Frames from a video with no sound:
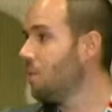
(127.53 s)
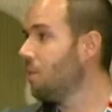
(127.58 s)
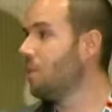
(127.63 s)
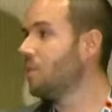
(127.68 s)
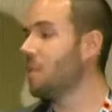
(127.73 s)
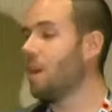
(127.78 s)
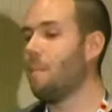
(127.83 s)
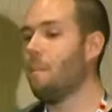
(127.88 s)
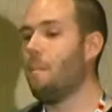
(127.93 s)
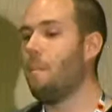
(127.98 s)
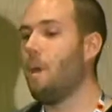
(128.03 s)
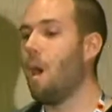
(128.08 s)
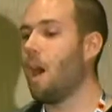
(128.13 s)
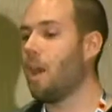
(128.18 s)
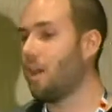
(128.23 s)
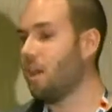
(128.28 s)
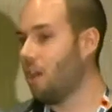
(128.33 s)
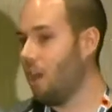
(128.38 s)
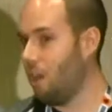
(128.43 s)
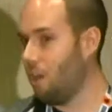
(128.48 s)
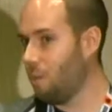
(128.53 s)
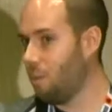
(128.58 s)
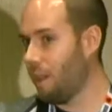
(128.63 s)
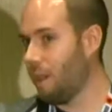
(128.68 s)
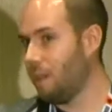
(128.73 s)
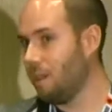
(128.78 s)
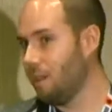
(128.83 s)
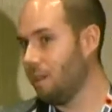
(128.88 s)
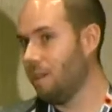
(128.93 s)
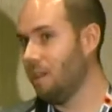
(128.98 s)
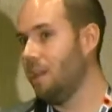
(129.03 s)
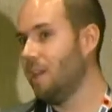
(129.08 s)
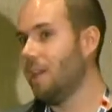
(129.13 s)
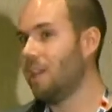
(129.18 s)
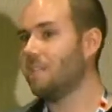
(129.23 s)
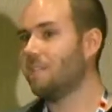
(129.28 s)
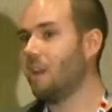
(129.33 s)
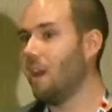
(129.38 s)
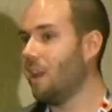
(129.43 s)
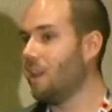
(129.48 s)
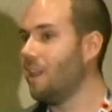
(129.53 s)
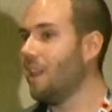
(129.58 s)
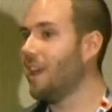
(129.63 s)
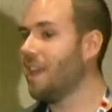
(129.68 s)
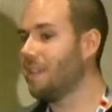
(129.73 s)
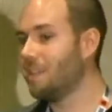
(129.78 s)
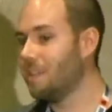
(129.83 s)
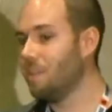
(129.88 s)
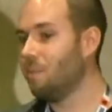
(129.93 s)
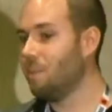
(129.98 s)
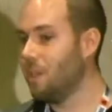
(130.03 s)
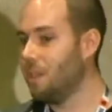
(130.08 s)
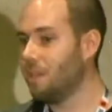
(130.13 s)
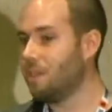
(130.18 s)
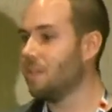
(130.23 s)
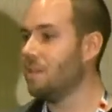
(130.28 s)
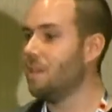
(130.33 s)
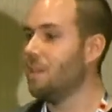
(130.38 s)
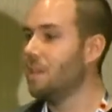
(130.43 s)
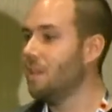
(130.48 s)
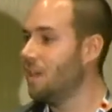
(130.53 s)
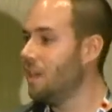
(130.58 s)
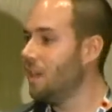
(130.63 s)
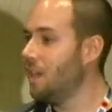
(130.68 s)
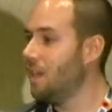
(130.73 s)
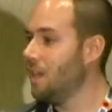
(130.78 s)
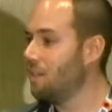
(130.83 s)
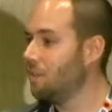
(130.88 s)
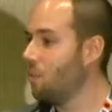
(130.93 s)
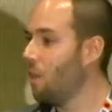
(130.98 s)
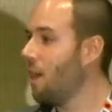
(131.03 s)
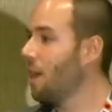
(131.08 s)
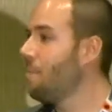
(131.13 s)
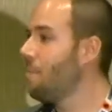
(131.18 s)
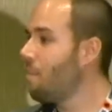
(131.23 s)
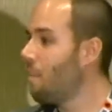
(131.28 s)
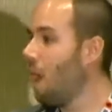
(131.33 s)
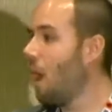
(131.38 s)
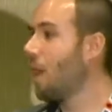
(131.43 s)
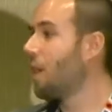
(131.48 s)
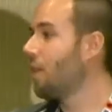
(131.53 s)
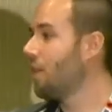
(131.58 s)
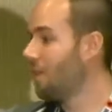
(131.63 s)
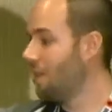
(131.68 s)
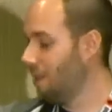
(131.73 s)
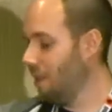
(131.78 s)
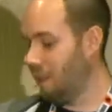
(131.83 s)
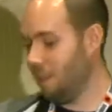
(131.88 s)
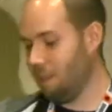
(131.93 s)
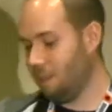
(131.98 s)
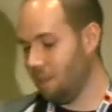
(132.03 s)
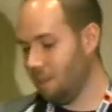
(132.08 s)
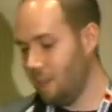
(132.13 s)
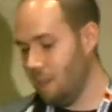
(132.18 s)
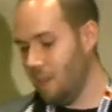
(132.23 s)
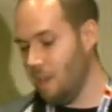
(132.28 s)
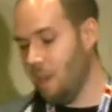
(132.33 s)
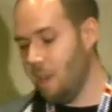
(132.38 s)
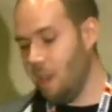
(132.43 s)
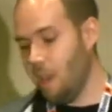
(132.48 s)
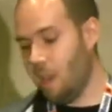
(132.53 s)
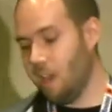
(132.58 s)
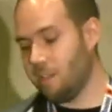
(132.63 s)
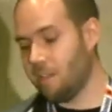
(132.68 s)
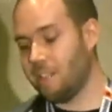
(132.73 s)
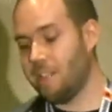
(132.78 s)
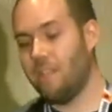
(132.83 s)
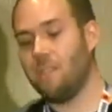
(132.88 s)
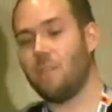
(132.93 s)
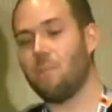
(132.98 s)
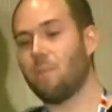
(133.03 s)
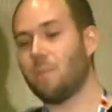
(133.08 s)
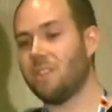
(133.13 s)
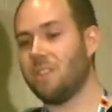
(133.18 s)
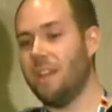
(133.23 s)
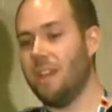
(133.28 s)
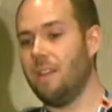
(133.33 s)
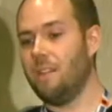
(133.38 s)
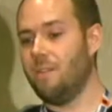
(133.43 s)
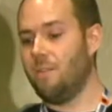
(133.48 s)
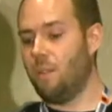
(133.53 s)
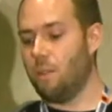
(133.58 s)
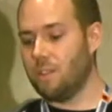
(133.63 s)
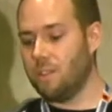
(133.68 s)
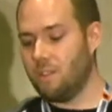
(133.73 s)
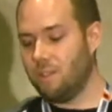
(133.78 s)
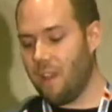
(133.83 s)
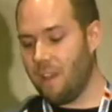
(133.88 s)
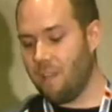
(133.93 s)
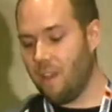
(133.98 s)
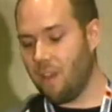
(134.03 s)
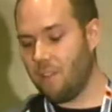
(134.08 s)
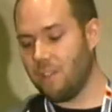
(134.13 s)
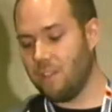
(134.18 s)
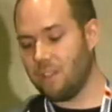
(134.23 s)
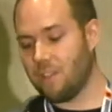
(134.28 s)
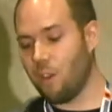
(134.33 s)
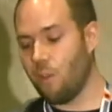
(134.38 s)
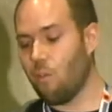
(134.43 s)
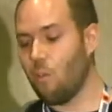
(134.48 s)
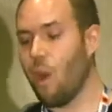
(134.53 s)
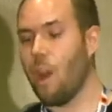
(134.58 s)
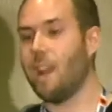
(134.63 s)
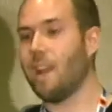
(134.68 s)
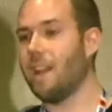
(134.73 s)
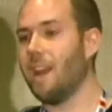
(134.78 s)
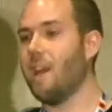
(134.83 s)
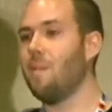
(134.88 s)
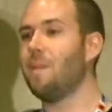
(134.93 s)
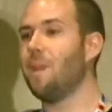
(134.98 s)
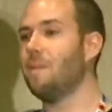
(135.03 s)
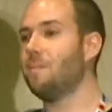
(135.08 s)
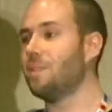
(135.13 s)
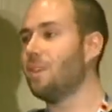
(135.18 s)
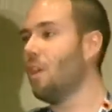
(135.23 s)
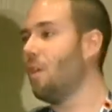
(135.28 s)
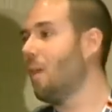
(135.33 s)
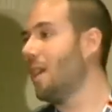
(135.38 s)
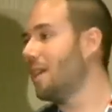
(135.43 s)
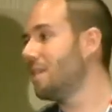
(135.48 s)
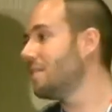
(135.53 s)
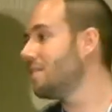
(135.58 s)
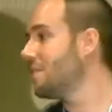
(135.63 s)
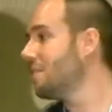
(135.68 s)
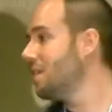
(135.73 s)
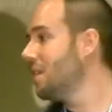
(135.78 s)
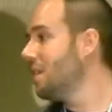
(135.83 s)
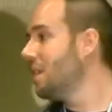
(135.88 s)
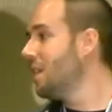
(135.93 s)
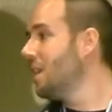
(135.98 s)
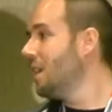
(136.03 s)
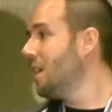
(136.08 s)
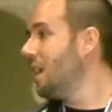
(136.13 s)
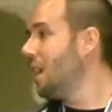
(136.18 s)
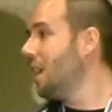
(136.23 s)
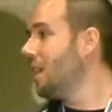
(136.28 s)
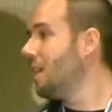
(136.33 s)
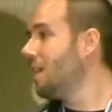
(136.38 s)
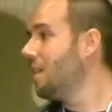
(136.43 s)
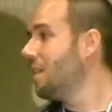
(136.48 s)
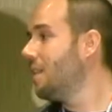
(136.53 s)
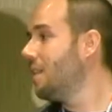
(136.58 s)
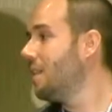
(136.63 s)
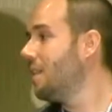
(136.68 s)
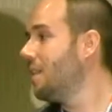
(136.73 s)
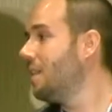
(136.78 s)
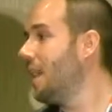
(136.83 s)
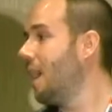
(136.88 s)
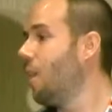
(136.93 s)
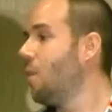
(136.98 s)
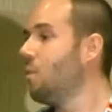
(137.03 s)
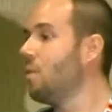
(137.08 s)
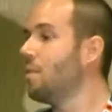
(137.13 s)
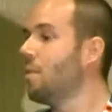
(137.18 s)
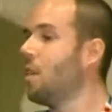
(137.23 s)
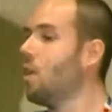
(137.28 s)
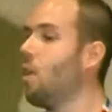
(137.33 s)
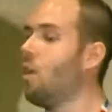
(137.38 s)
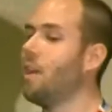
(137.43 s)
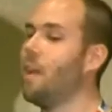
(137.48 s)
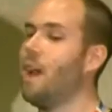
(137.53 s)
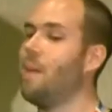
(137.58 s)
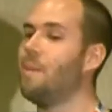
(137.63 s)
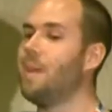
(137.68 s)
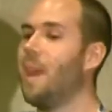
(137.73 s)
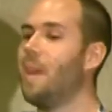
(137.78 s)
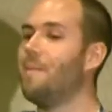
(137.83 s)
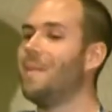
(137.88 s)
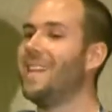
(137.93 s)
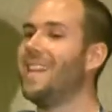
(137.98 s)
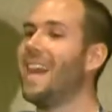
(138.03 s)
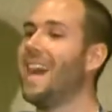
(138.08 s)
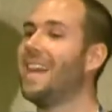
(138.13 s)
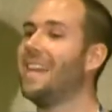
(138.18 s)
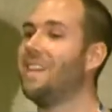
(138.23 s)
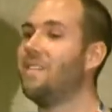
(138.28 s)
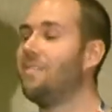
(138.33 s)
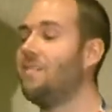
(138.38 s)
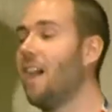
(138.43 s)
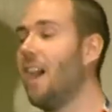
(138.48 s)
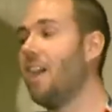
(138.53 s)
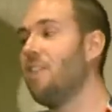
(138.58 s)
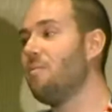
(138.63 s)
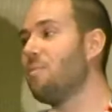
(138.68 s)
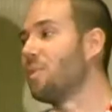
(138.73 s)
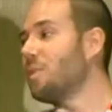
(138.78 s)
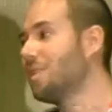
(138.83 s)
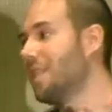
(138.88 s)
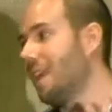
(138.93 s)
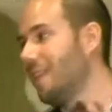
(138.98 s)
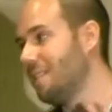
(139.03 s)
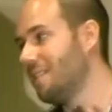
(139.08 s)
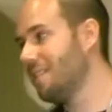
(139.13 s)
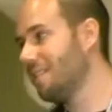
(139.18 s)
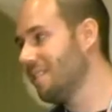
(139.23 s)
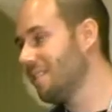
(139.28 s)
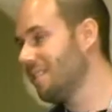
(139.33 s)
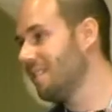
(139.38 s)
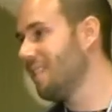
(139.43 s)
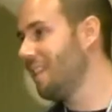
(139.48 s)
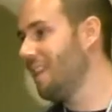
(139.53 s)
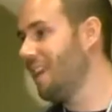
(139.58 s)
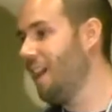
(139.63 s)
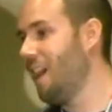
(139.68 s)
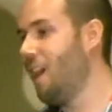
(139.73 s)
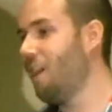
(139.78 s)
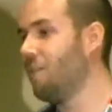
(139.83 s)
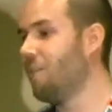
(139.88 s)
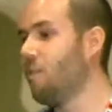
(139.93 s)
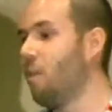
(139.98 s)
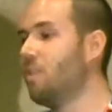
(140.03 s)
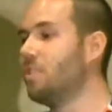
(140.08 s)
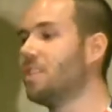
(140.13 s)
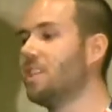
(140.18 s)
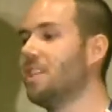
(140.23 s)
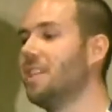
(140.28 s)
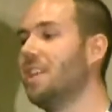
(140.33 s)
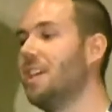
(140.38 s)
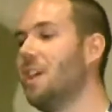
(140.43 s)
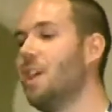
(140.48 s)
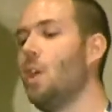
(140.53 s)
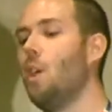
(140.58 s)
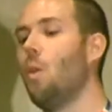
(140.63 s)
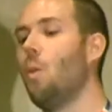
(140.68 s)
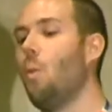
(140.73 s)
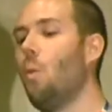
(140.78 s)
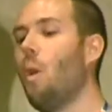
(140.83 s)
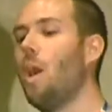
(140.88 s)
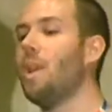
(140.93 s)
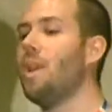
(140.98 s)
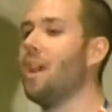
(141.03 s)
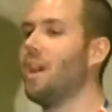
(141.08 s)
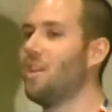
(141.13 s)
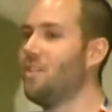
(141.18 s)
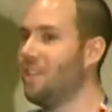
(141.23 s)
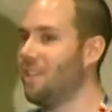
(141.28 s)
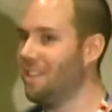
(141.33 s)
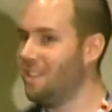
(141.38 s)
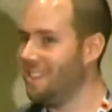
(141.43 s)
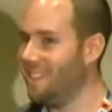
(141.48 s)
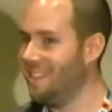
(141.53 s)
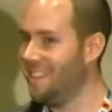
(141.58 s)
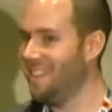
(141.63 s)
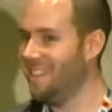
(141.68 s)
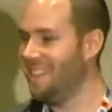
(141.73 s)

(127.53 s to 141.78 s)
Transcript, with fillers: It runs on modern hardware. It's not a legacy piece. It's running modern things. 70% uh, of Fortune 500s are running an IBM zOS. Uh, now, according to IBM, 95% of Fortune 100s